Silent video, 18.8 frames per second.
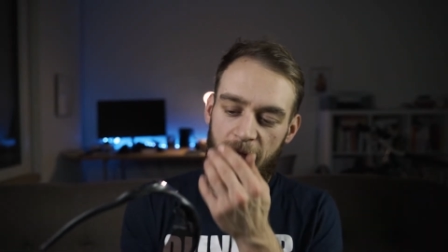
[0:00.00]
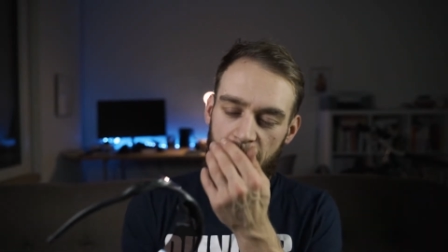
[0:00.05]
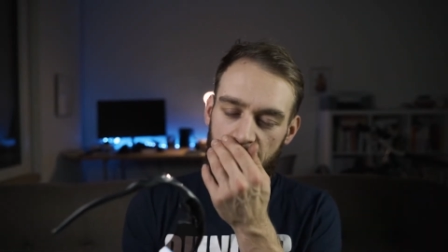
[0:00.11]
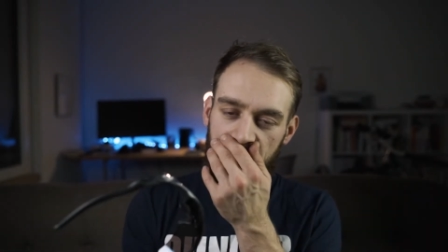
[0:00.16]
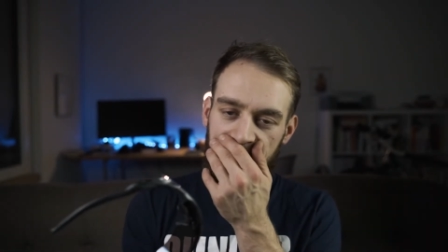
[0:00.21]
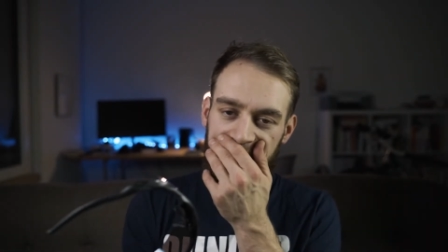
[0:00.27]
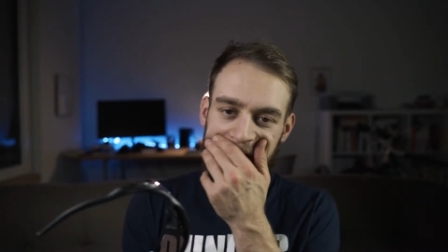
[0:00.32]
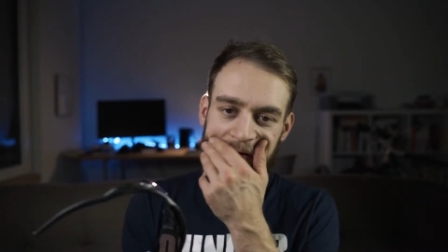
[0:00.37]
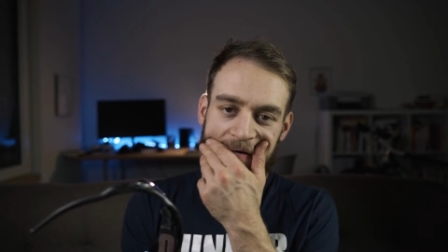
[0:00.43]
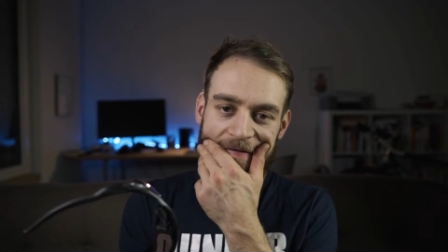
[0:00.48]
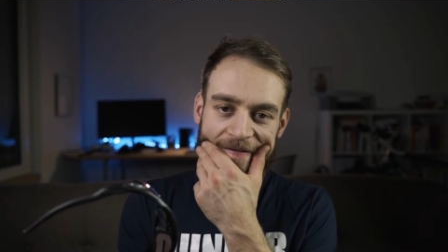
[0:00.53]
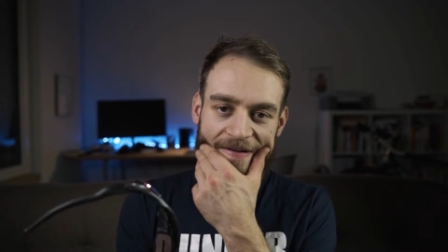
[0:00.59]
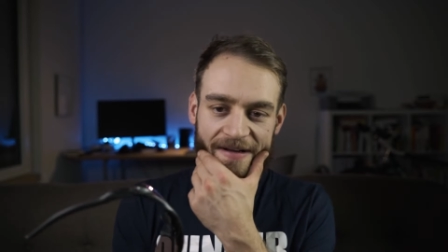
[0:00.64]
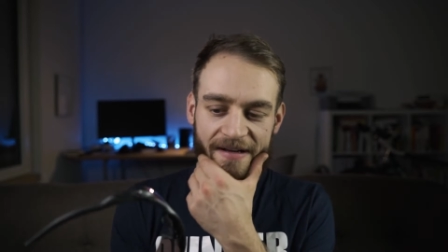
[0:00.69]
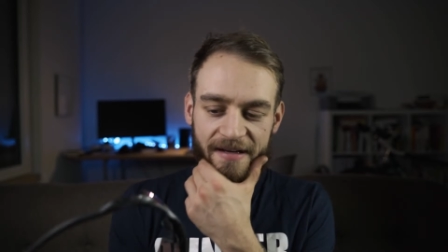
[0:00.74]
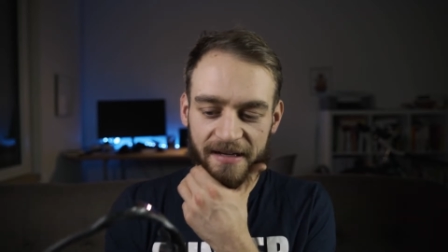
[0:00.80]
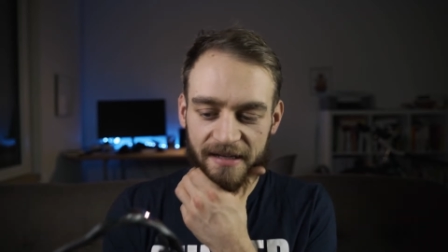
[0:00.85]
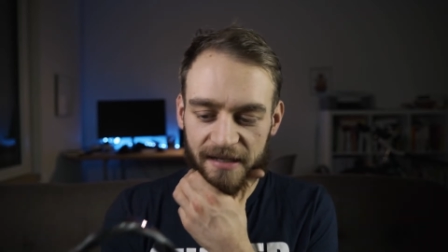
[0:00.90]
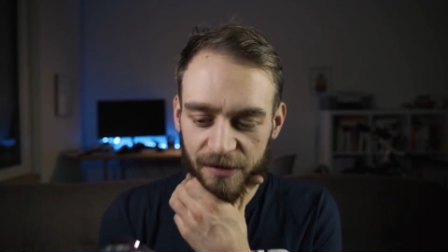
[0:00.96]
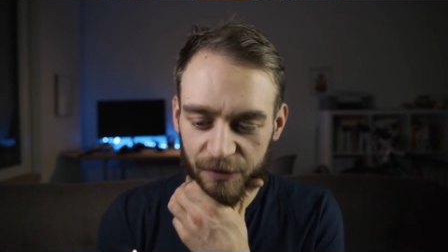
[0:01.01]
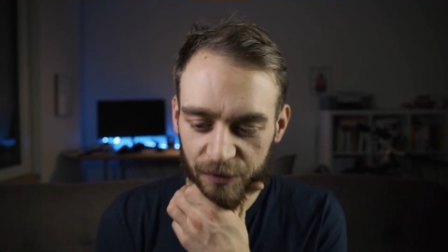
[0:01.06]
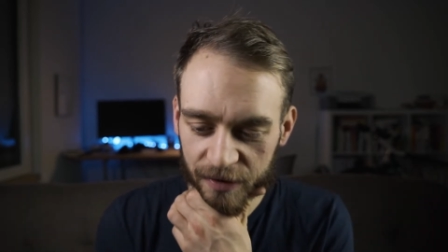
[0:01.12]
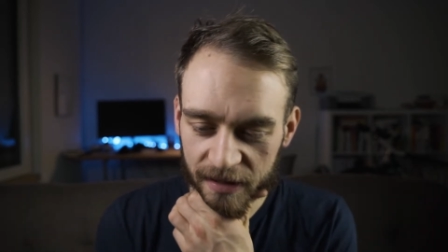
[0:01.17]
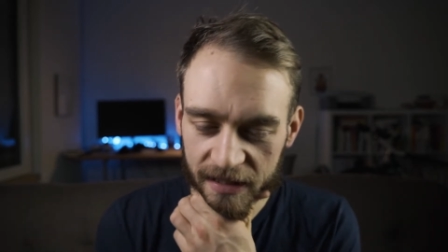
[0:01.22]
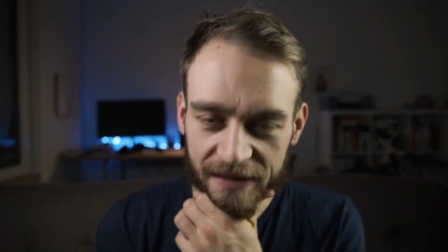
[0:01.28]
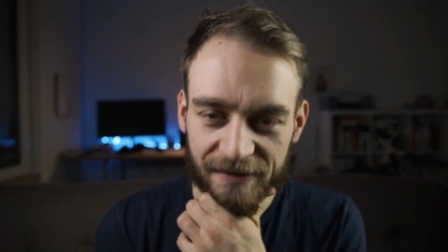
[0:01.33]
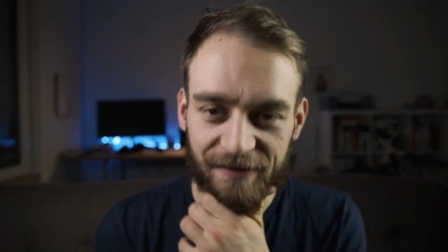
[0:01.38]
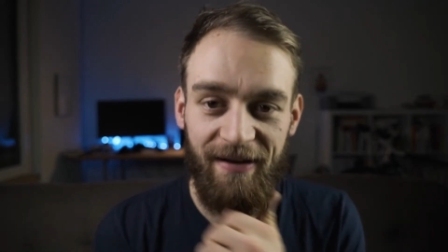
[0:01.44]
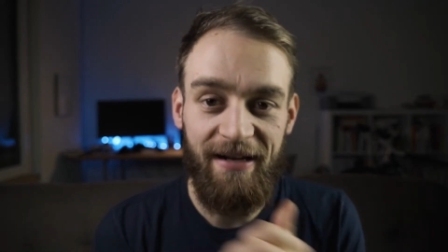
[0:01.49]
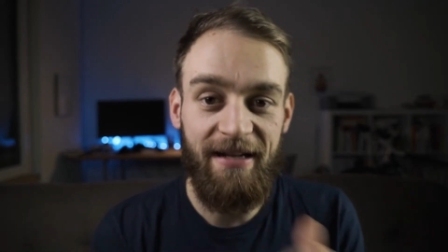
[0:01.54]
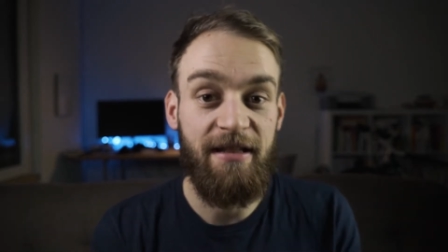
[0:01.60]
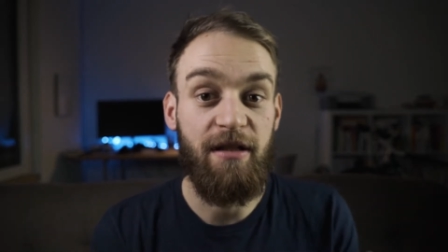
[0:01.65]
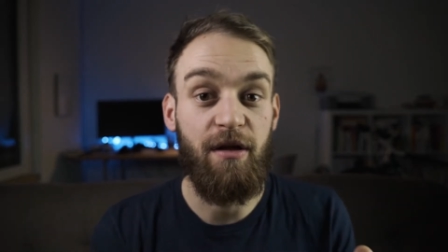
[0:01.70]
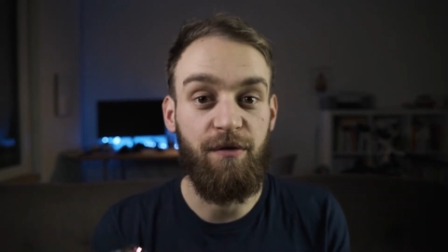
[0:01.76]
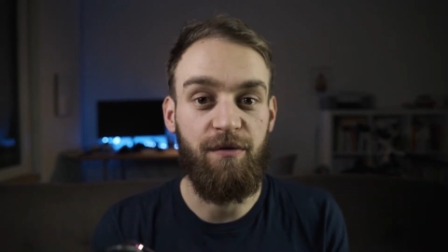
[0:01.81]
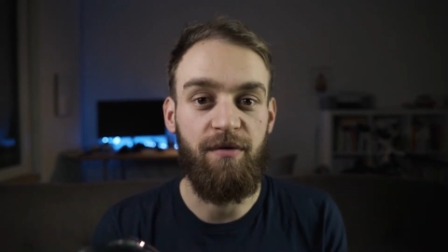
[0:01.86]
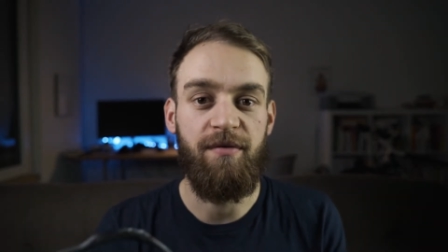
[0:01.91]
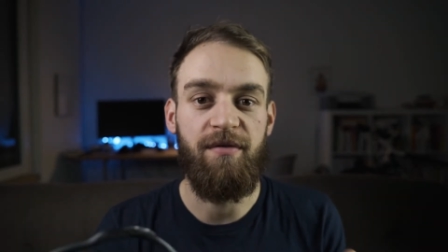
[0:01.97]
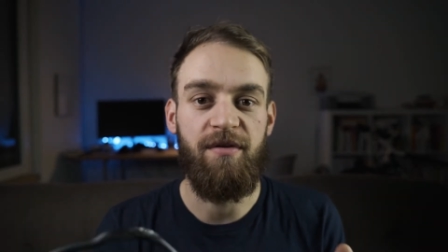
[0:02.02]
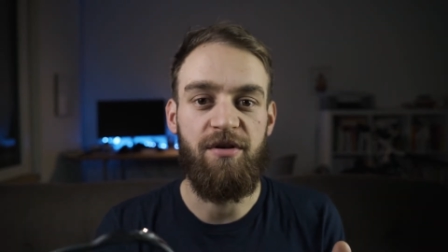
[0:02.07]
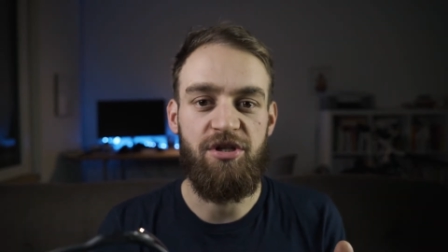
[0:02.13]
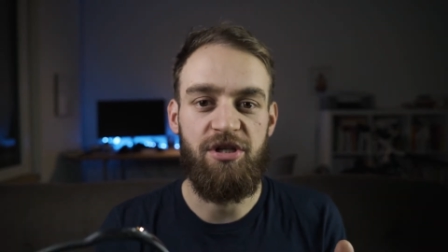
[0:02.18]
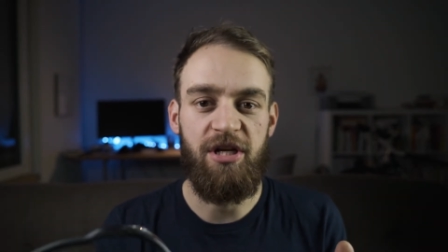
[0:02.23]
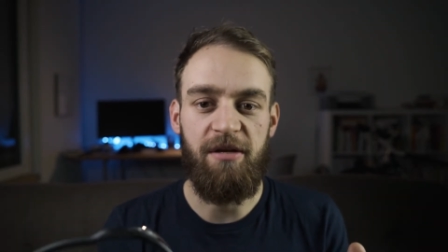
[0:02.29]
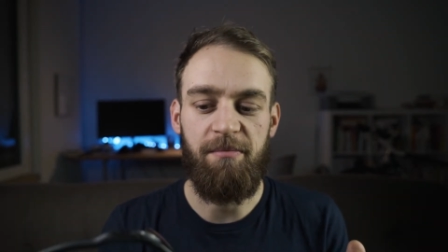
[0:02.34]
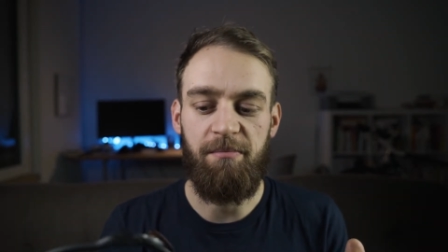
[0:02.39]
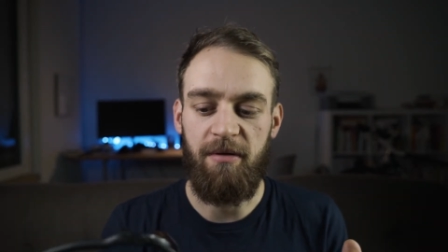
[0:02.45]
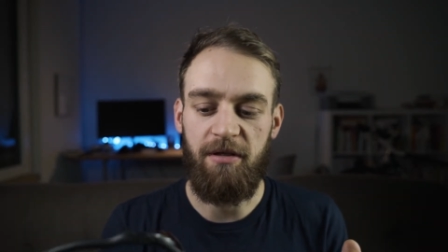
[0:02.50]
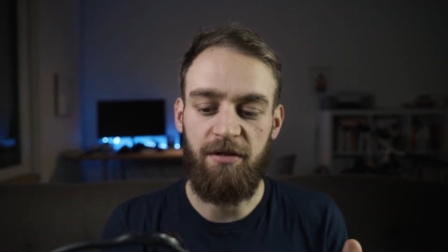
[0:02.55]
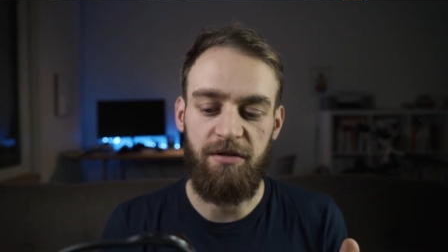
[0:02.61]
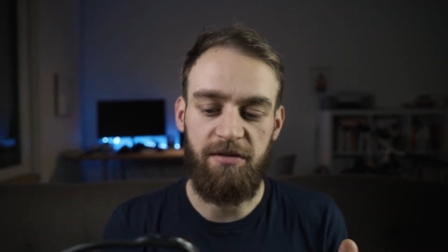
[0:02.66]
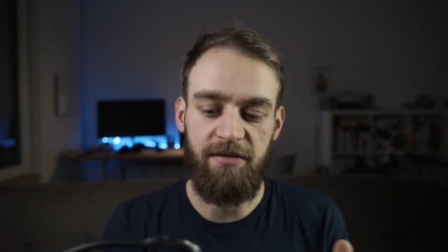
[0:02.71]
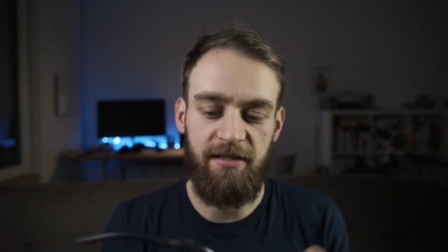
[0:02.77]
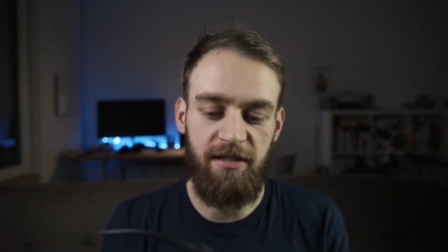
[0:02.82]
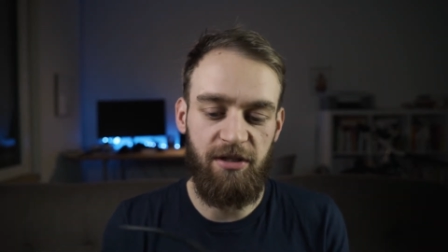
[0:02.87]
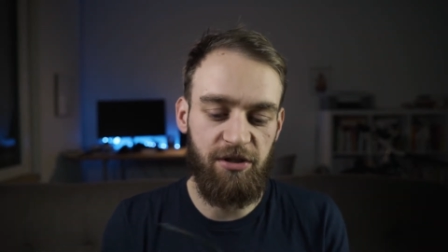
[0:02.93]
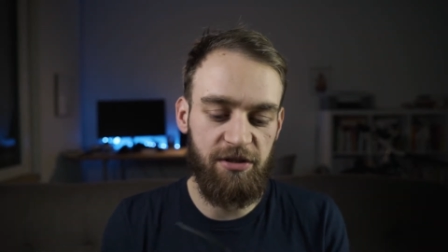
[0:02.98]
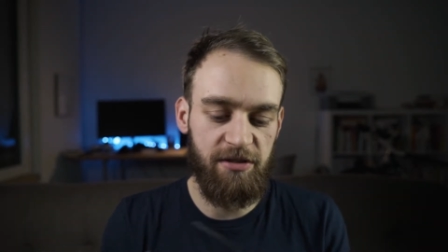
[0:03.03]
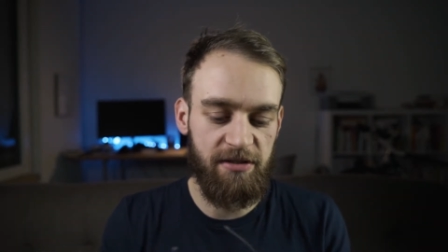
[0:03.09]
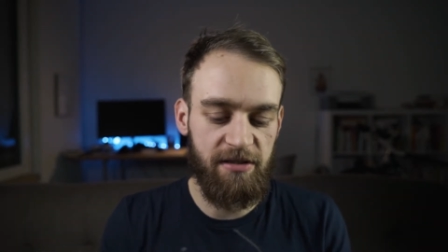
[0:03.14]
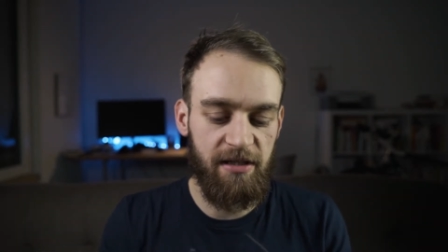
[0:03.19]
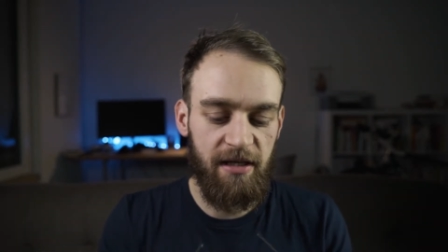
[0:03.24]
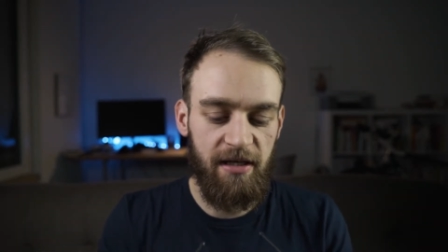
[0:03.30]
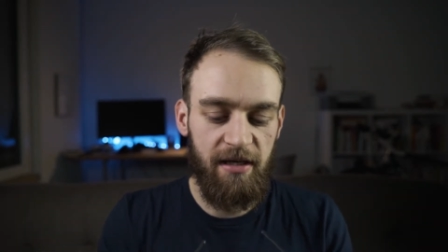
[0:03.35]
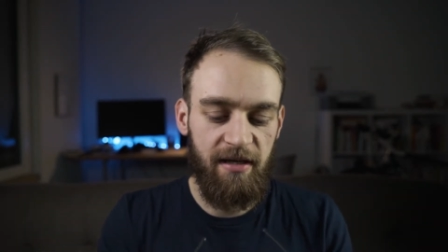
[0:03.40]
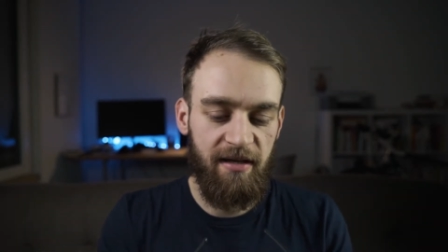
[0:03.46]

and I really fell in love with the shape because they just,